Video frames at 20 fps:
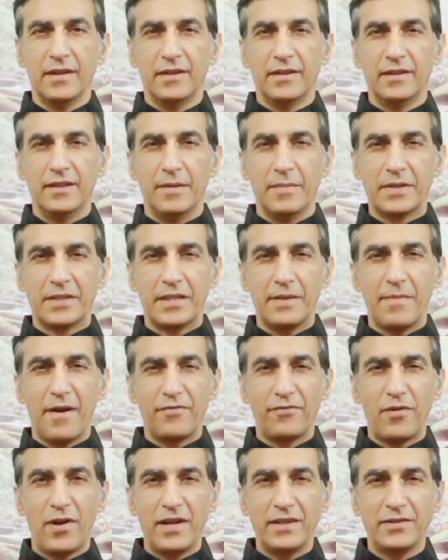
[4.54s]
Namaste, my
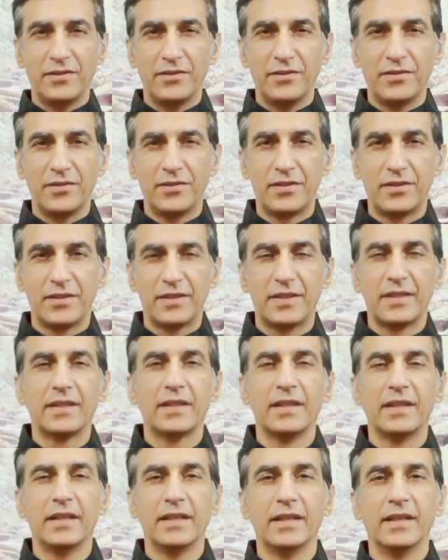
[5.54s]
friends.
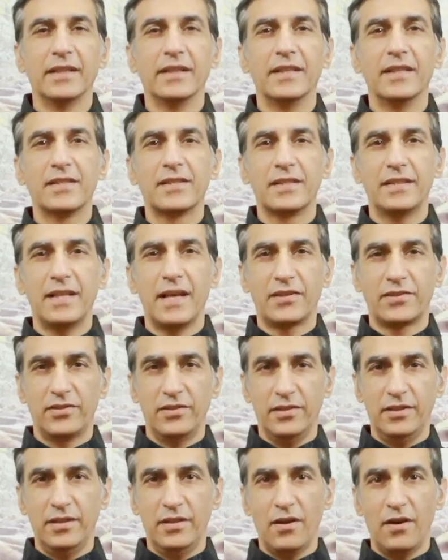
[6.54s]
This
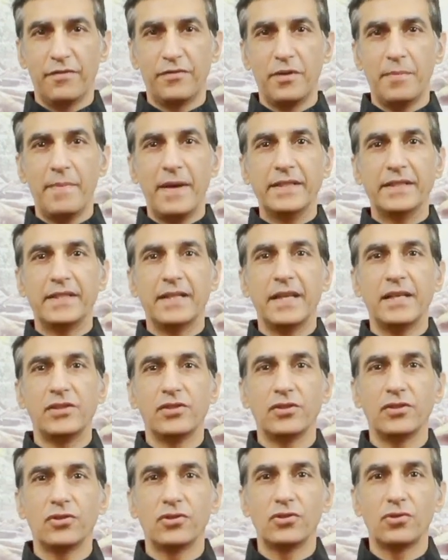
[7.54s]
lesson of the
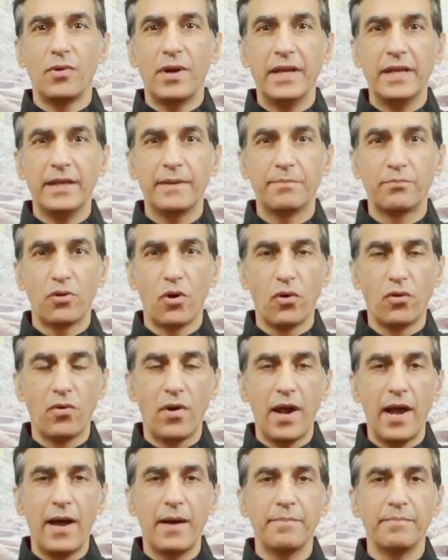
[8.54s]
meditation training
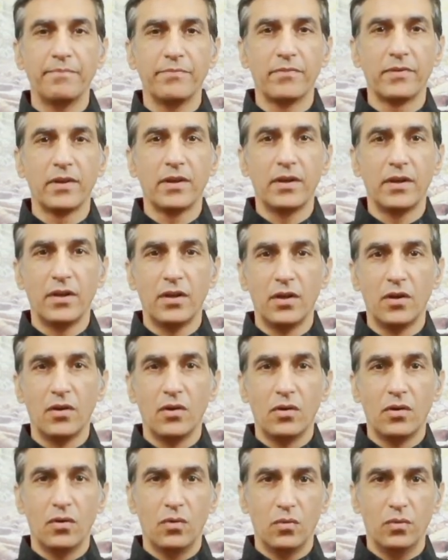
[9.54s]
program
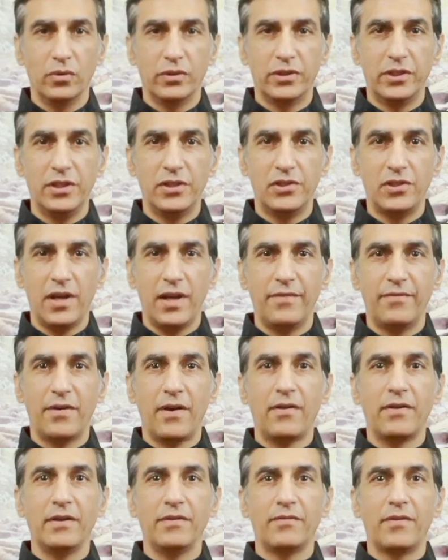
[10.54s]
will teach a
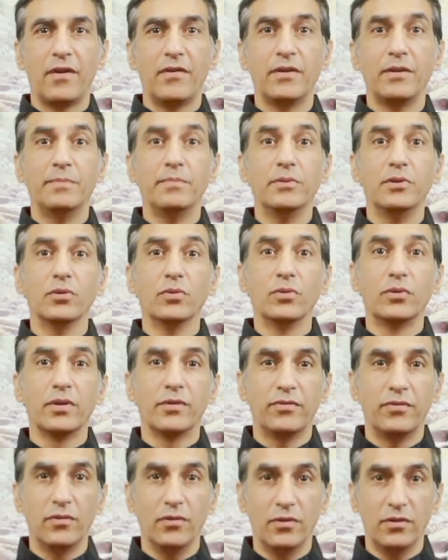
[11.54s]
very, very
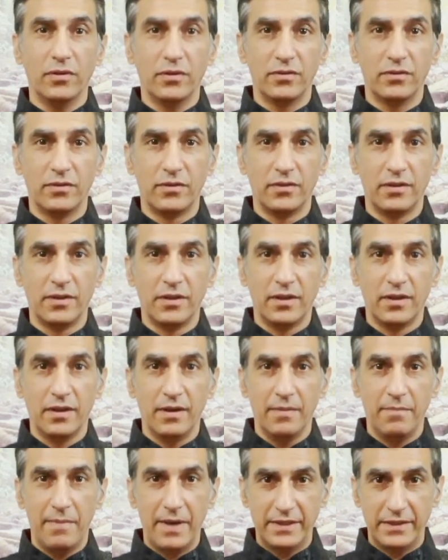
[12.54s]
beautiful
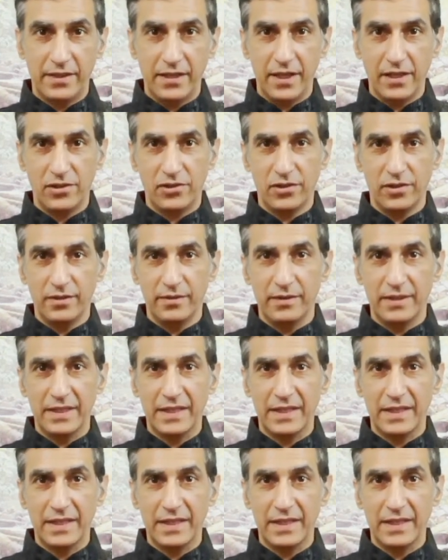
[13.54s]
meditation.